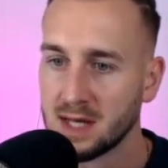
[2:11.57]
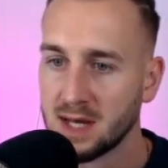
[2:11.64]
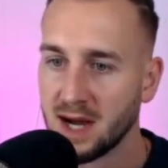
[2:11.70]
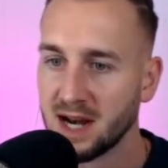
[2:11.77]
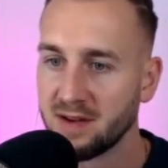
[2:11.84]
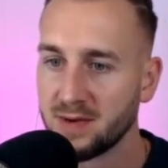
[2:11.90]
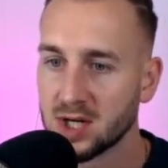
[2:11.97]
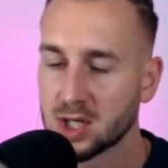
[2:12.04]
And
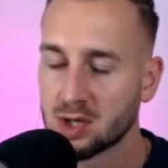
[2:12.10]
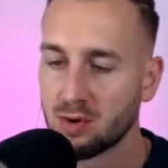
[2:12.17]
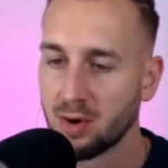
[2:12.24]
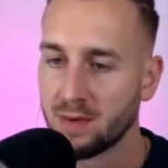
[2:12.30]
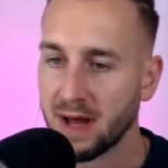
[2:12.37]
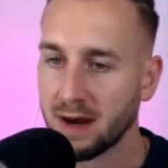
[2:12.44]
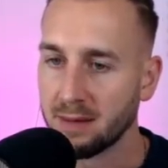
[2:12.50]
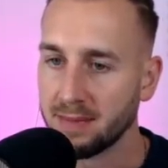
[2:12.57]
if we just scroll
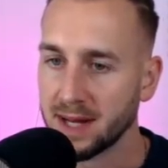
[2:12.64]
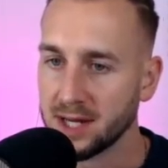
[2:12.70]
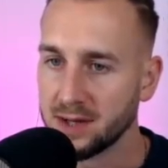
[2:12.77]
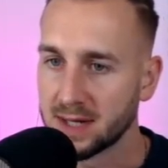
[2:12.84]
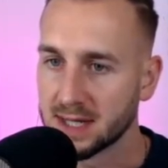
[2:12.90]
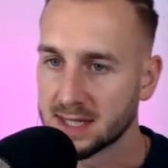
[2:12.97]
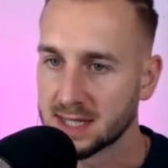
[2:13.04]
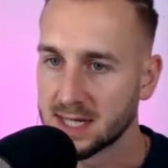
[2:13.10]
down a bit, you
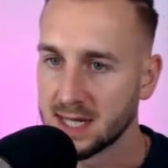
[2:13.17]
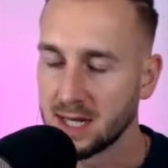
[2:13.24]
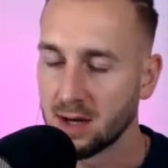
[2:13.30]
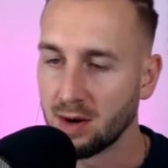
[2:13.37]
can see